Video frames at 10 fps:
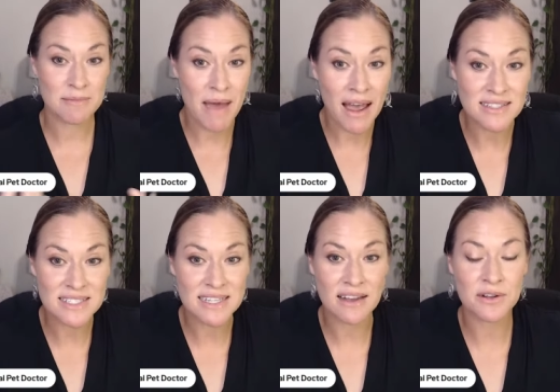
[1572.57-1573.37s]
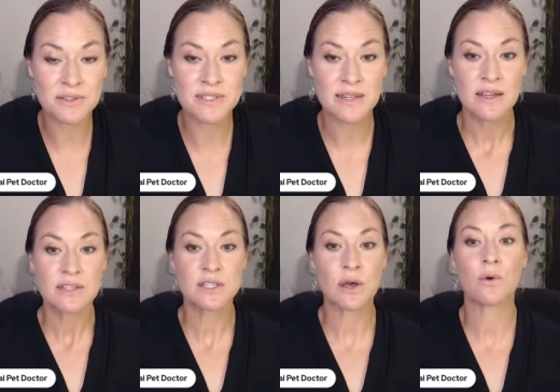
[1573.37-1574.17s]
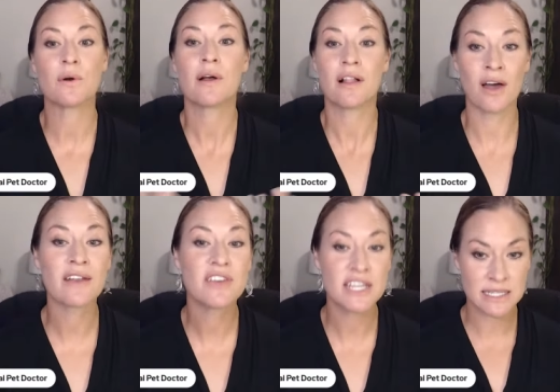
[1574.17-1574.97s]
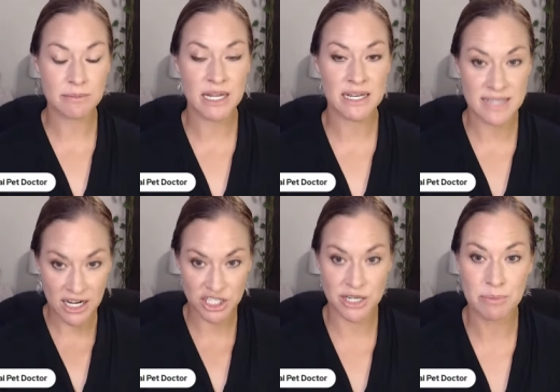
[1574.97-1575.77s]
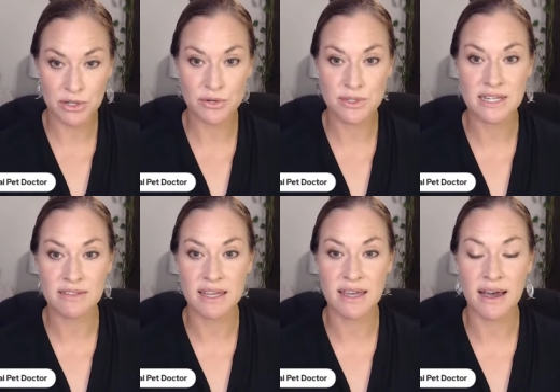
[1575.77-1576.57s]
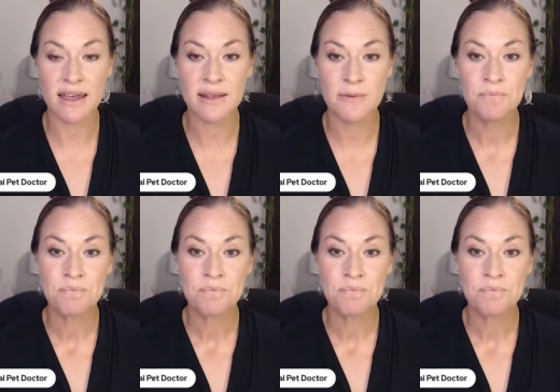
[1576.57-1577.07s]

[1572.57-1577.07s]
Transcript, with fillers: mast cells. So a lot of histamine is actually produced in the gut.